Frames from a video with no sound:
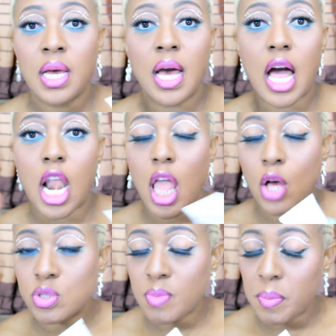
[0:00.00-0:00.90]

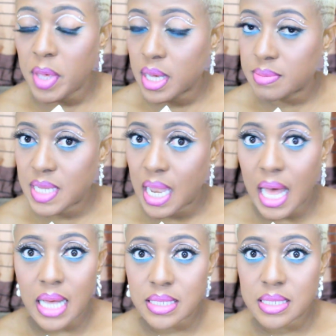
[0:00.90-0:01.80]
allows my makeup to
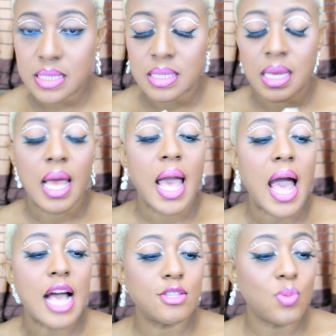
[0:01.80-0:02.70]
last,
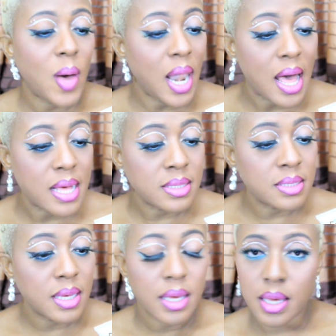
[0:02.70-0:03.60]
as well
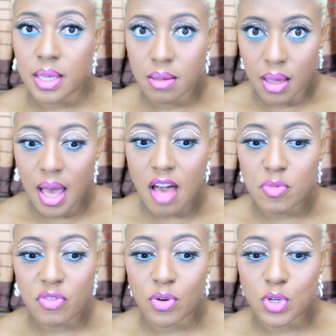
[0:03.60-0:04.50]
as have
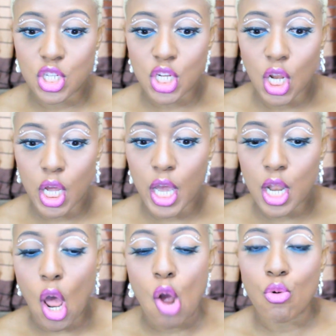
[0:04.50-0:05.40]
my foundation
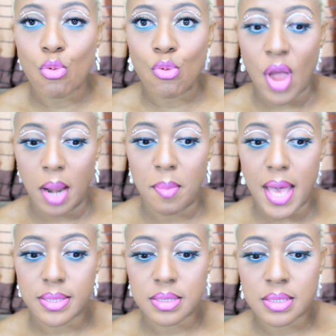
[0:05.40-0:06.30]
looking real
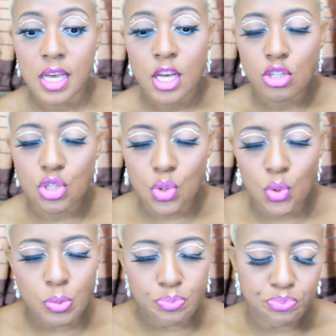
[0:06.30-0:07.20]
best.
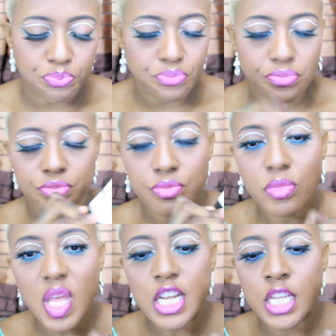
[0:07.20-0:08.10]
So
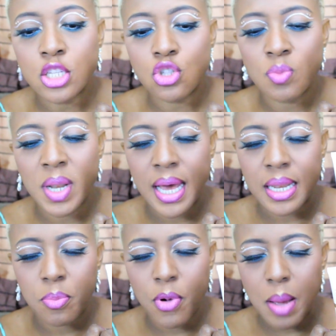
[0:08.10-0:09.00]
these two
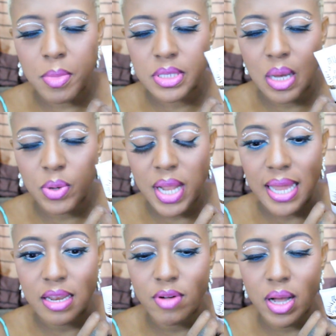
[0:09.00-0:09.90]
Milani primers I would
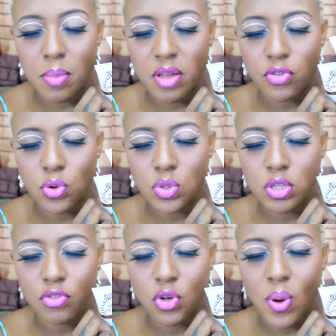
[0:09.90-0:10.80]
highly recommend for those
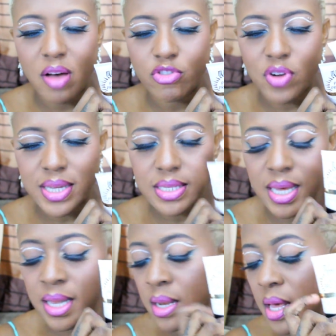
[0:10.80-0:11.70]
of you who have dry
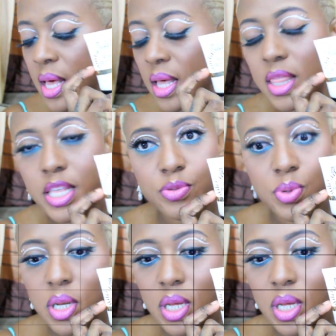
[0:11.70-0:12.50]
skin. This would